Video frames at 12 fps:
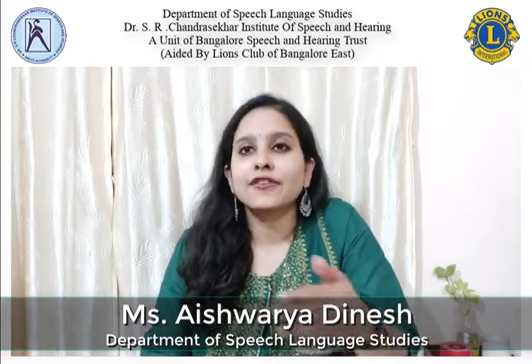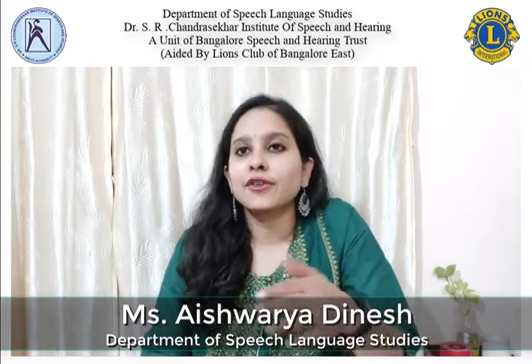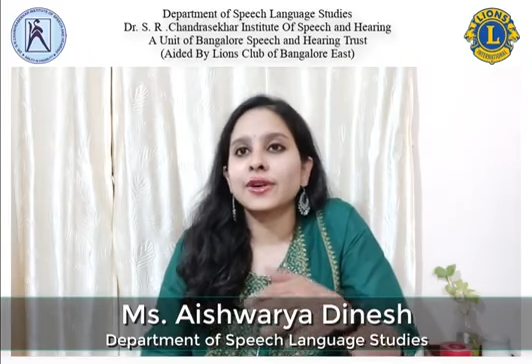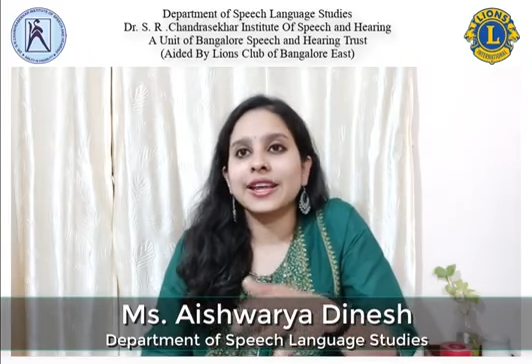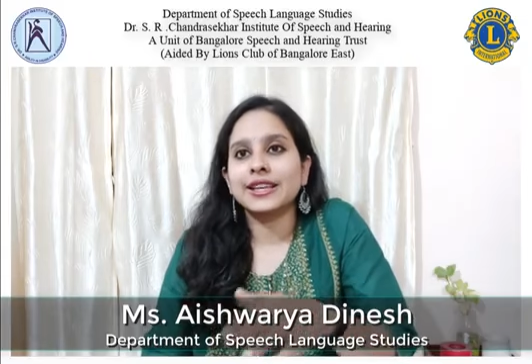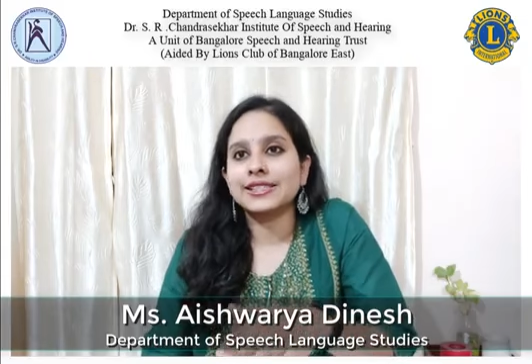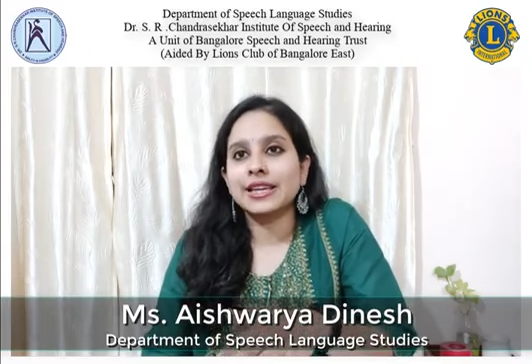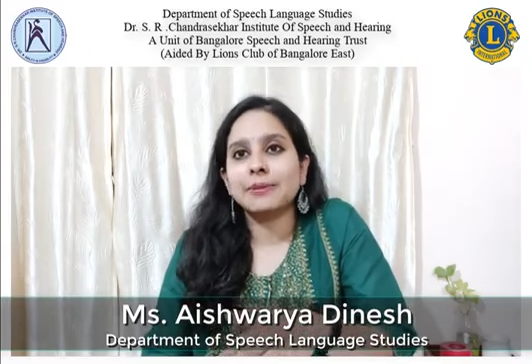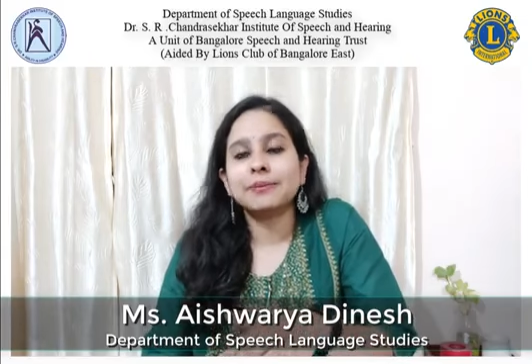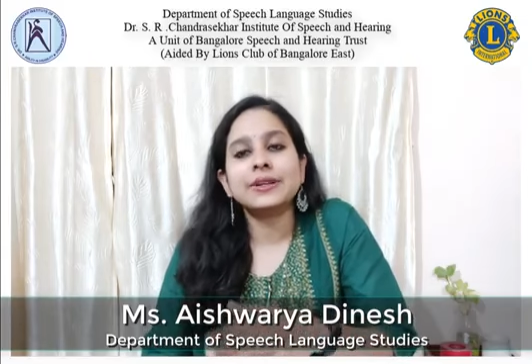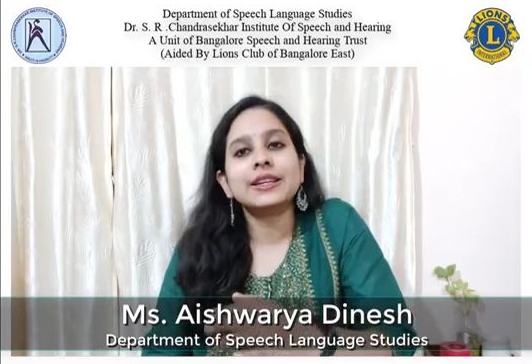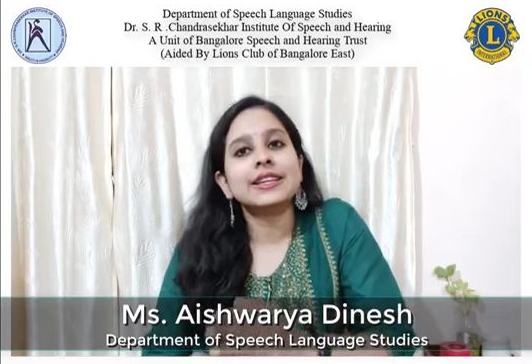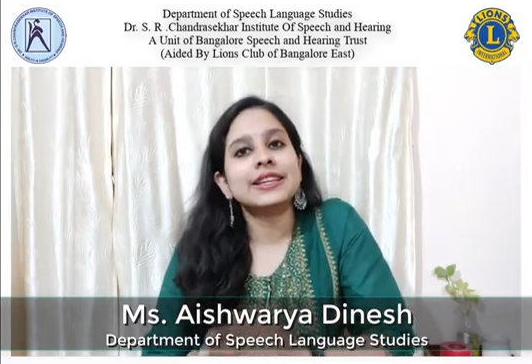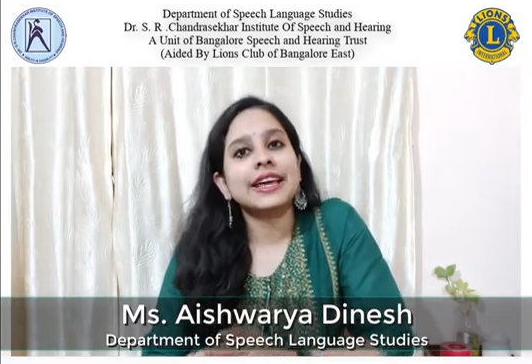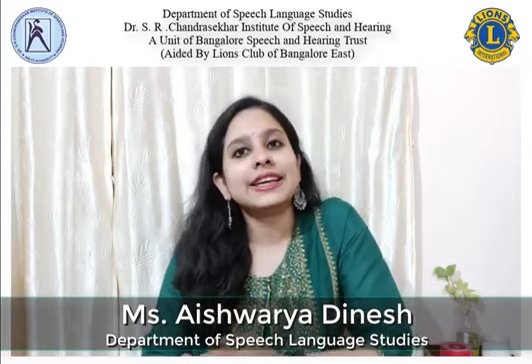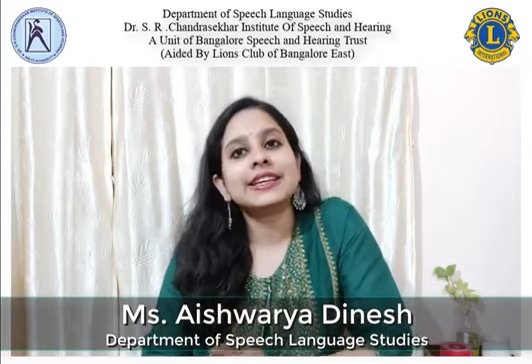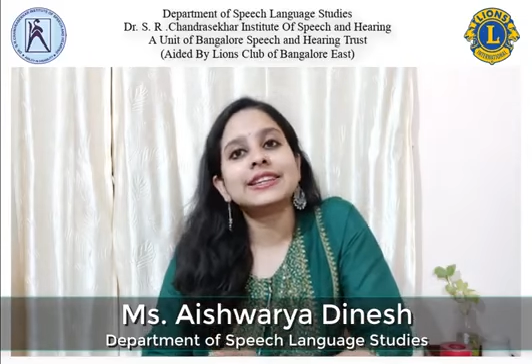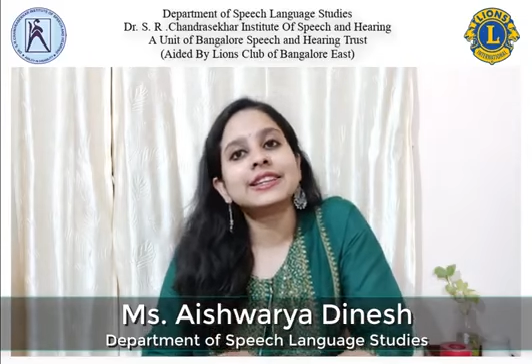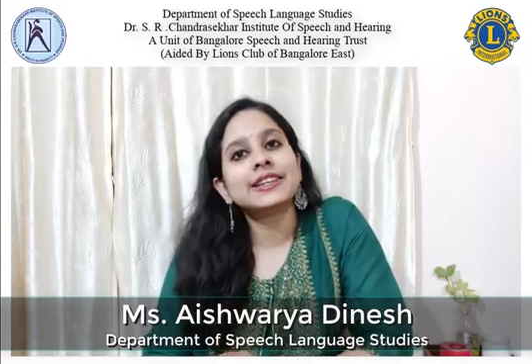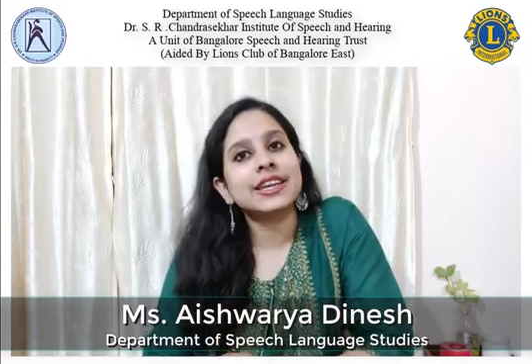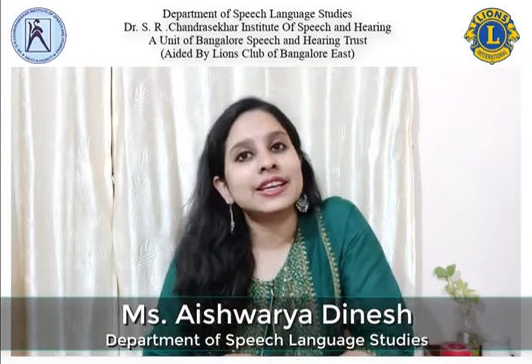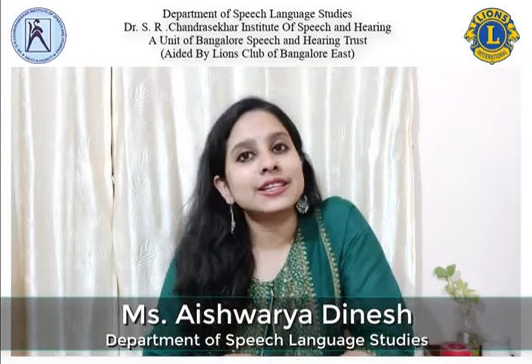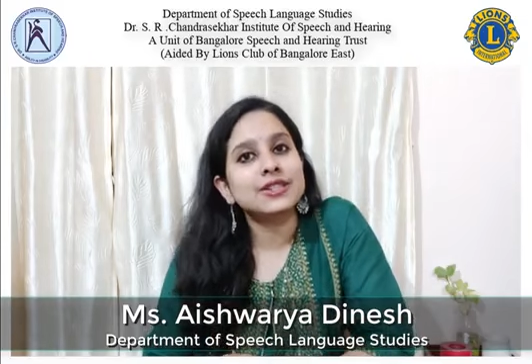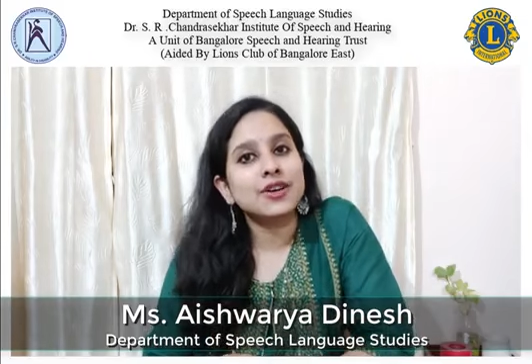For example, like in the
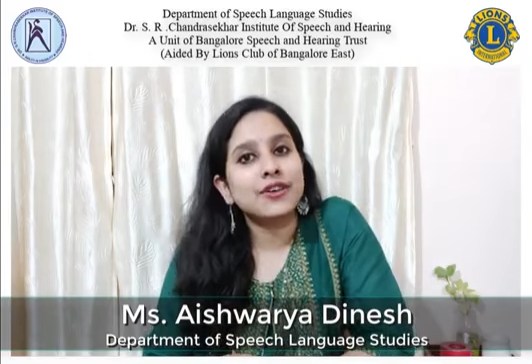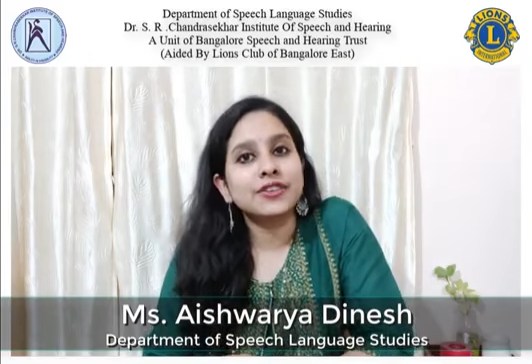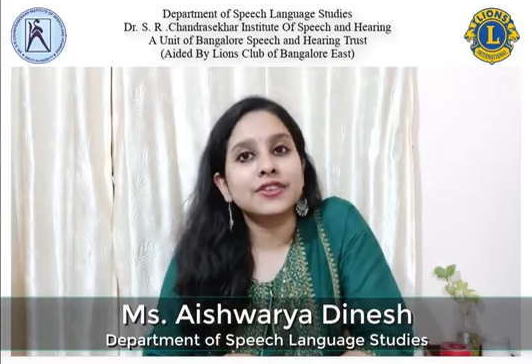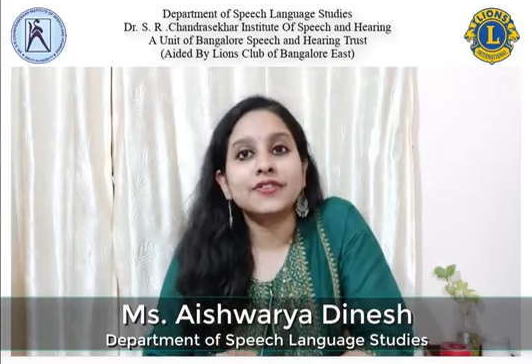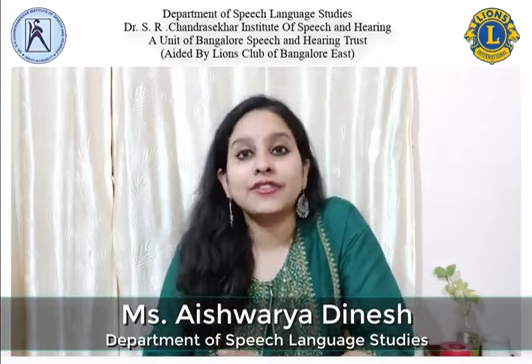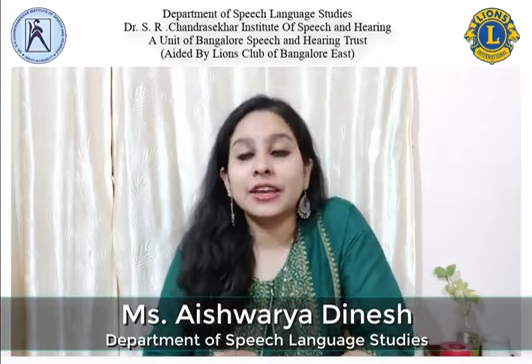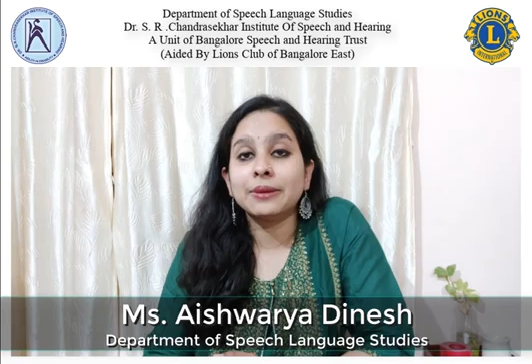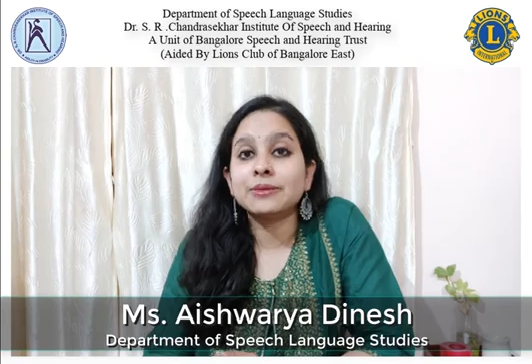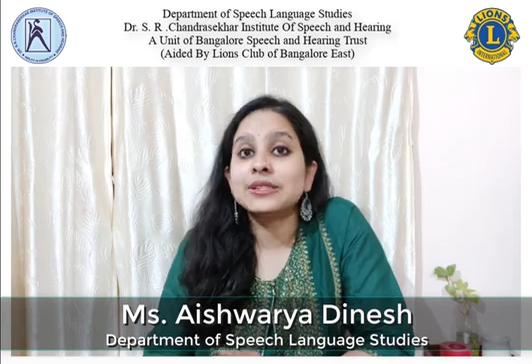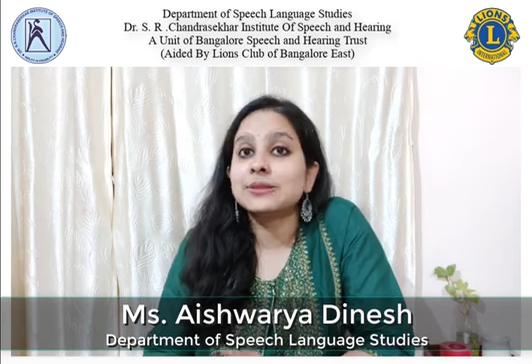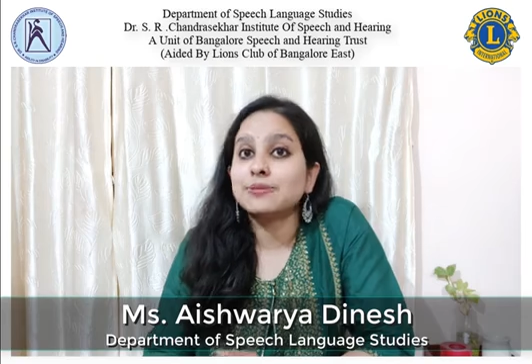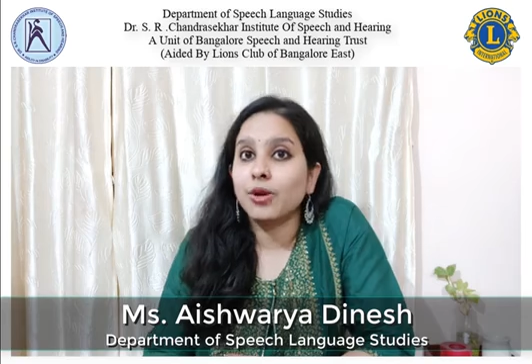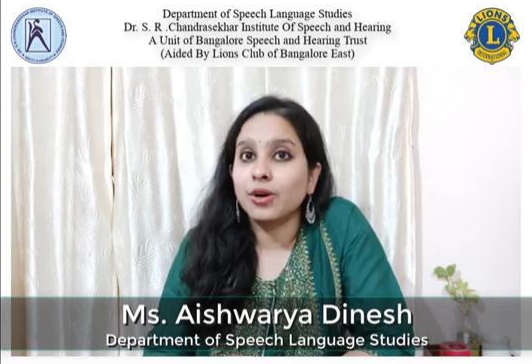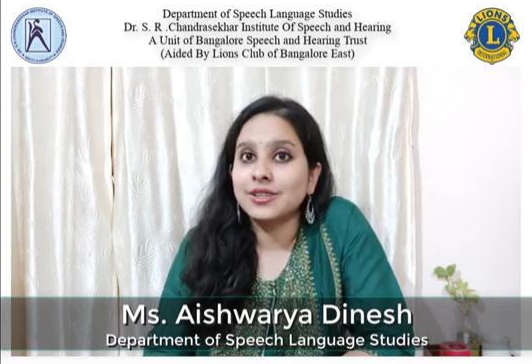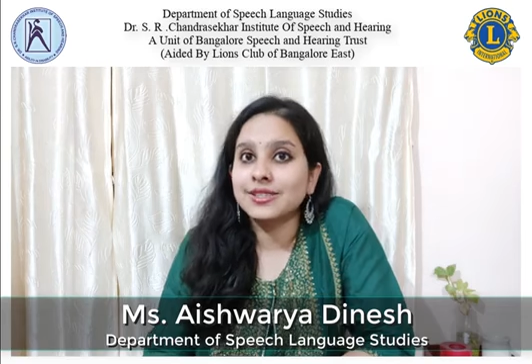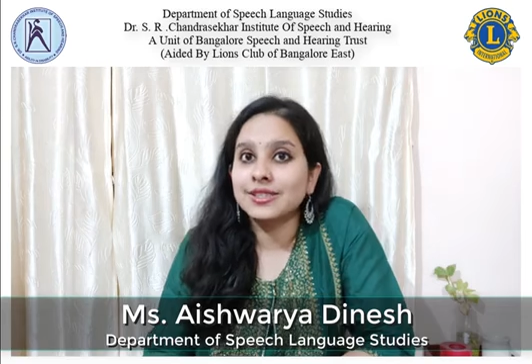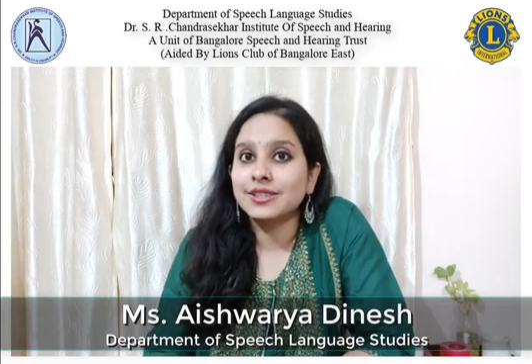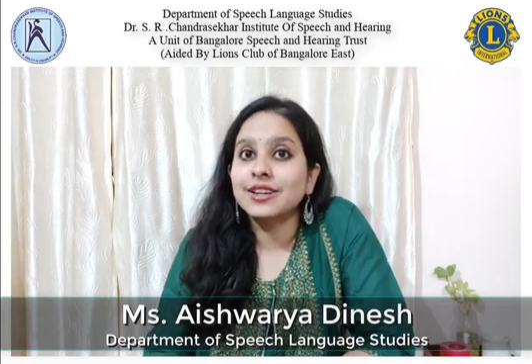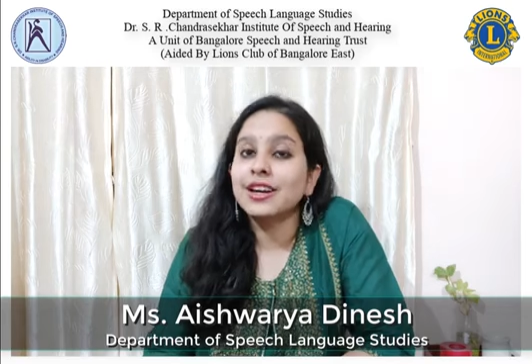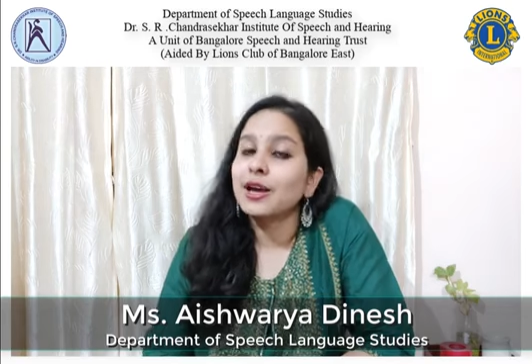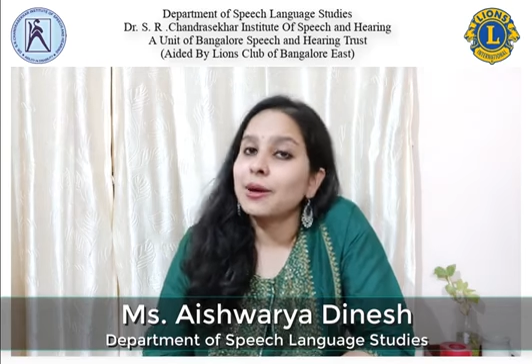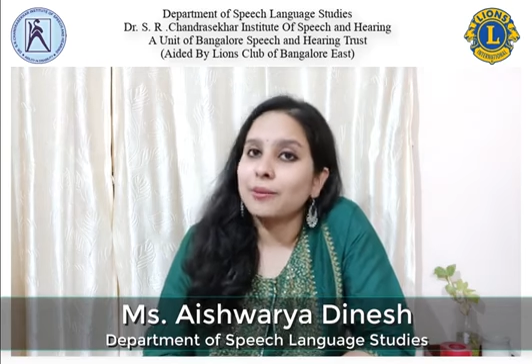case of the famous boxer